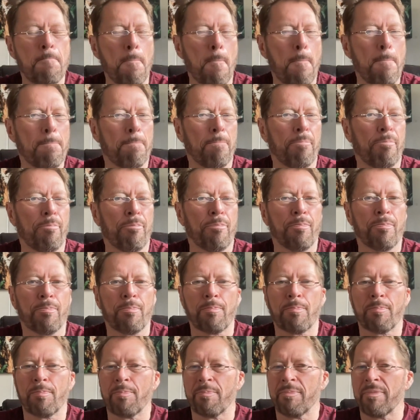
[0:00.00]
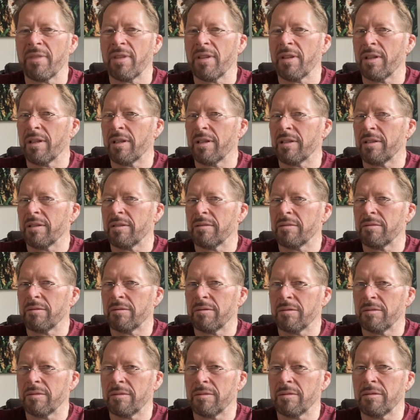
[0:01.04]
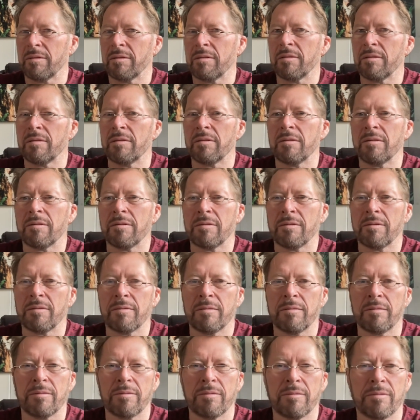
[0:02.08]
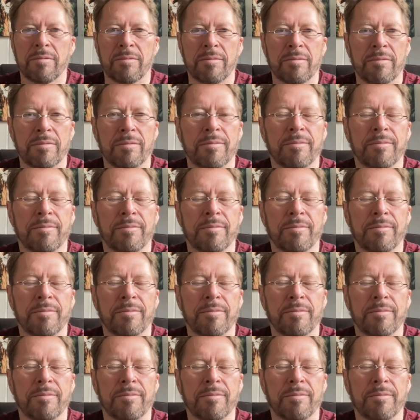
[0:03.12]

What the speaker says: It's let's get you in an environment where you can learn